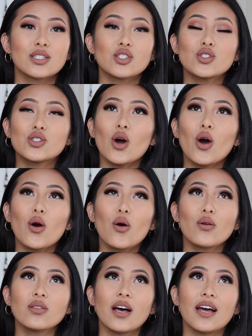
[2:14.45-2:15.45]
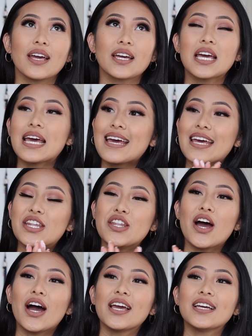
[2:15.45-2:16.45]
so like
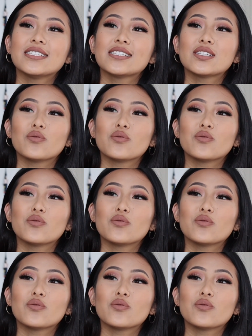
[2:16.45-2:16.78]
nice.